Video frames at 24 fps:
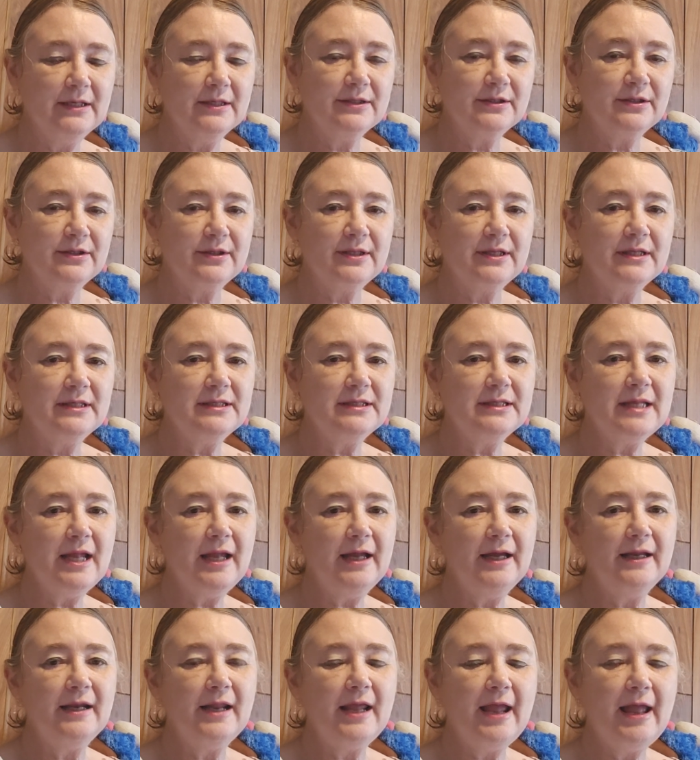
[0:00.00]
So this
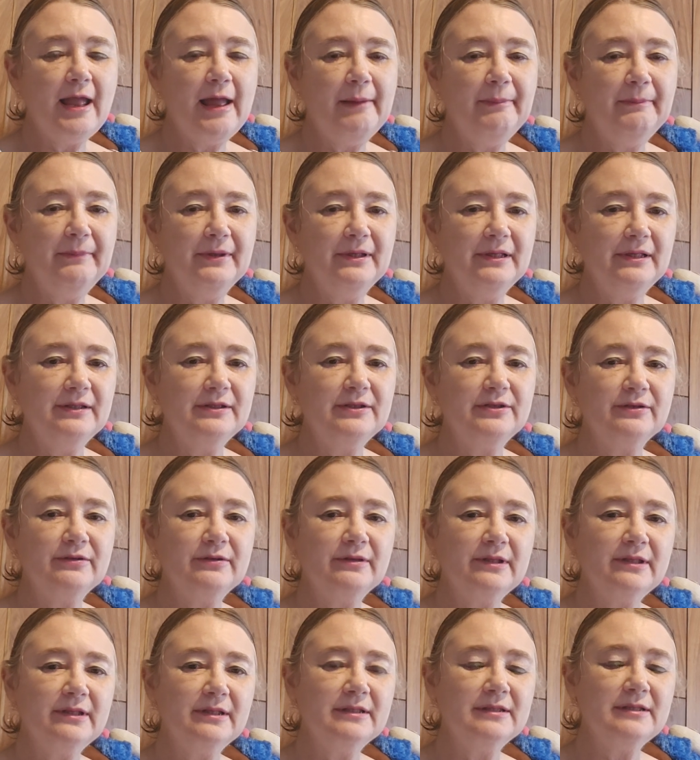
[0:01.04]
had happened
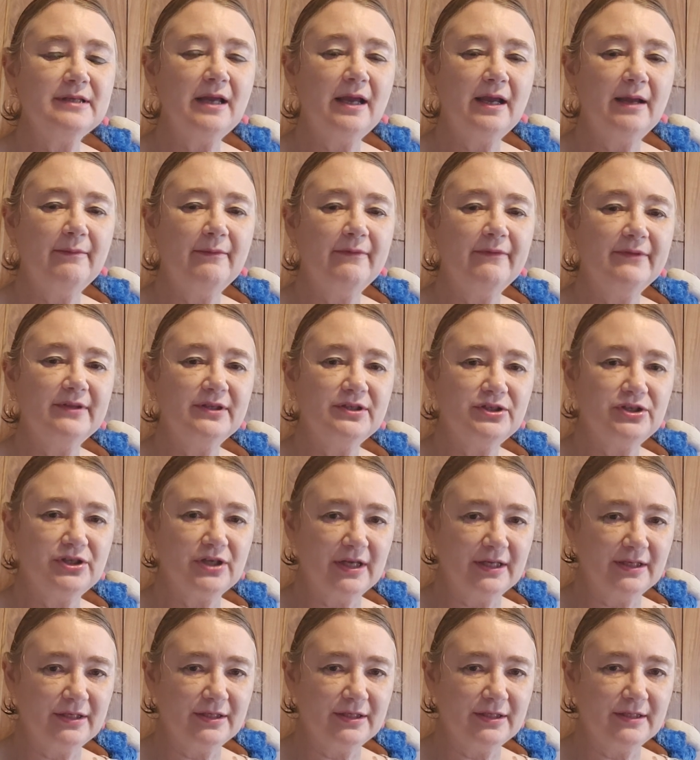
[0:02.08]
during the time of the
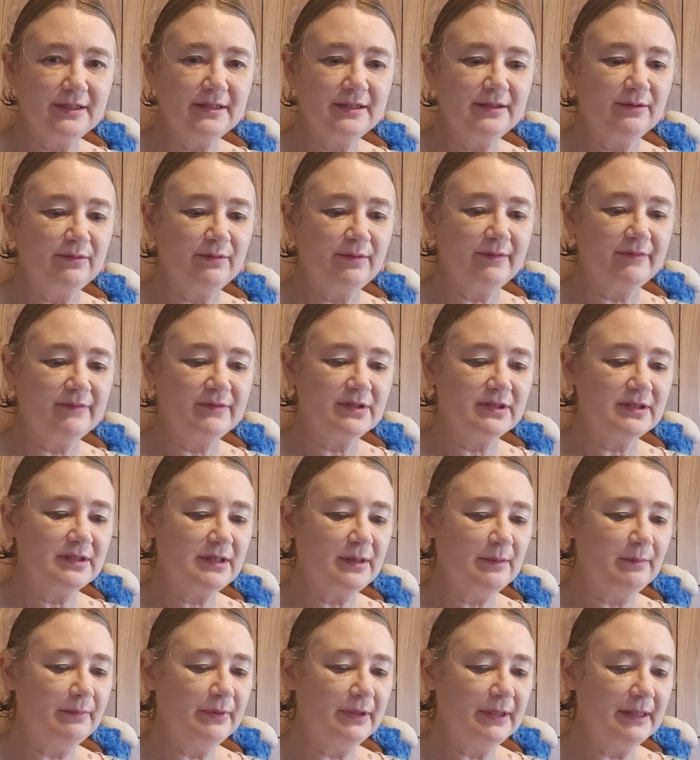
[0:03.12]
judges, and we've just
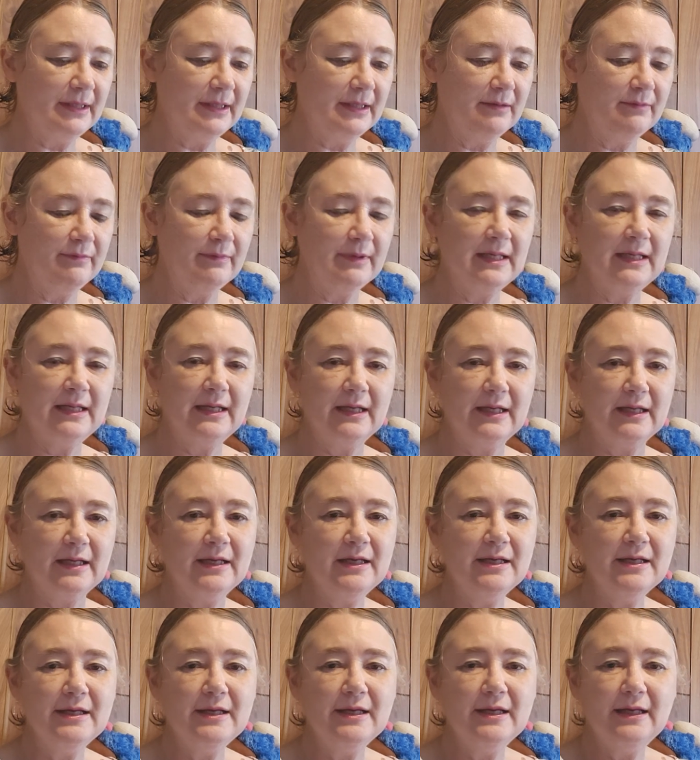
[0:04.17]
completed reading
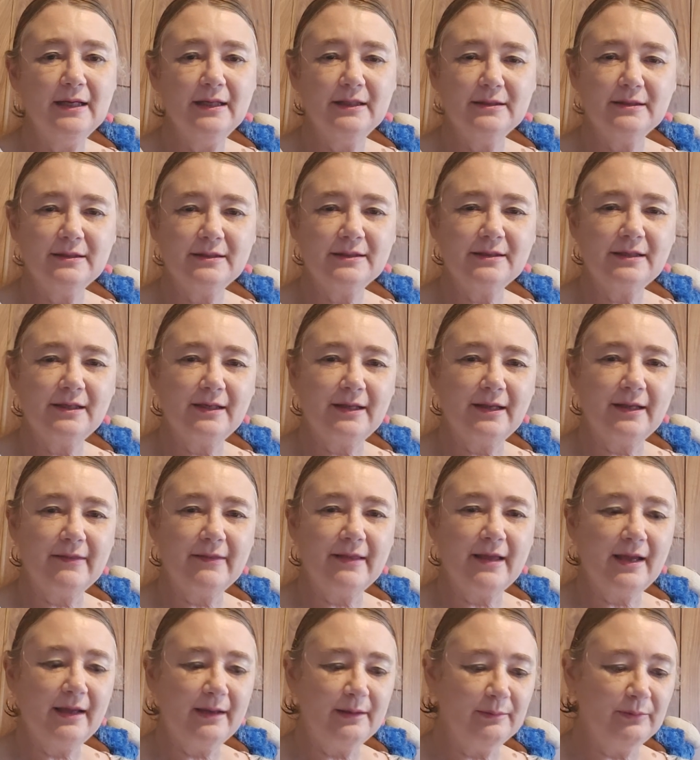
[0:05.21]
and studying
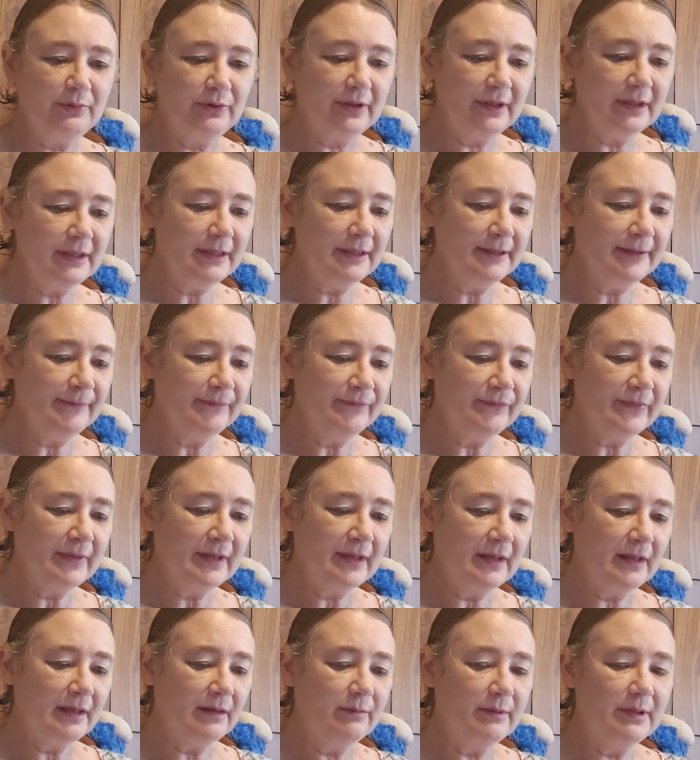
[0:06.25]
that book.
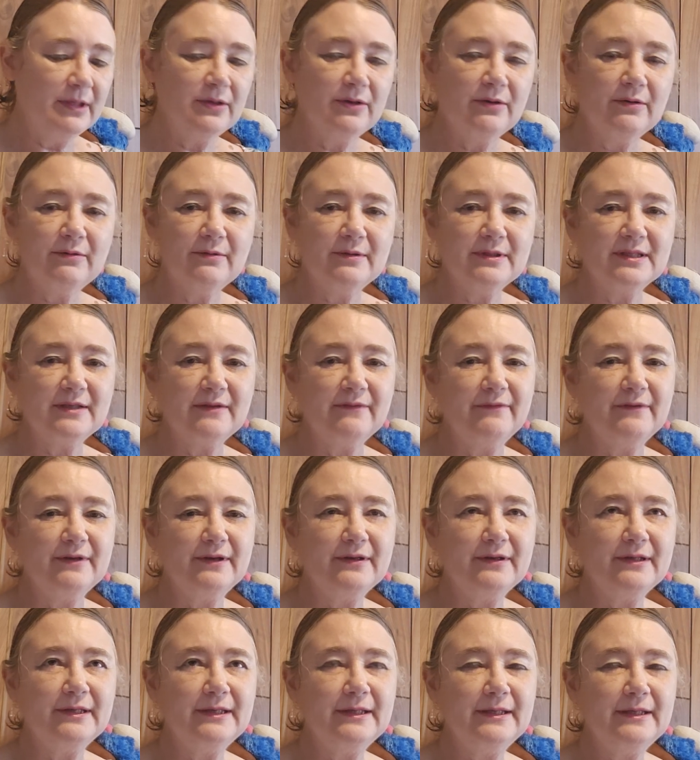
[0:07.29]
And we know it was a
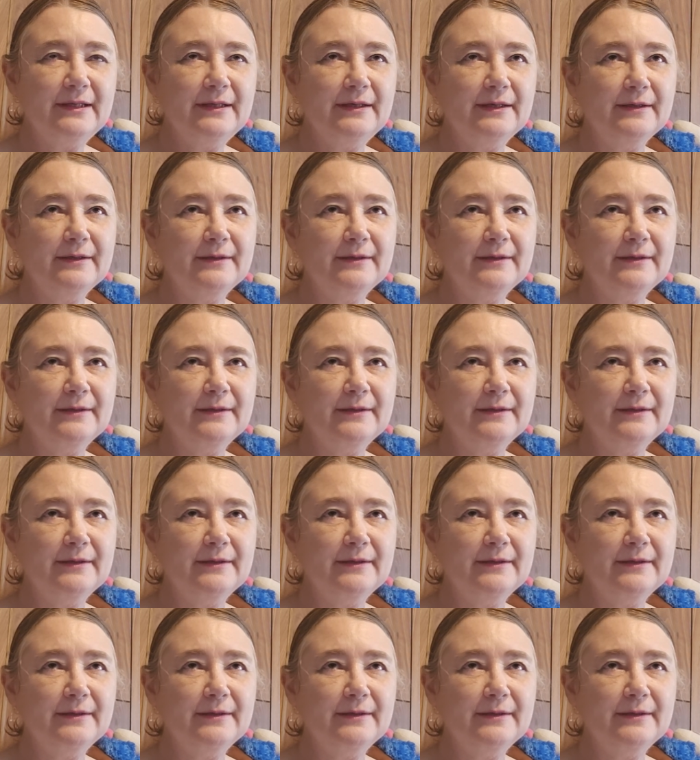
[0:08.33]
very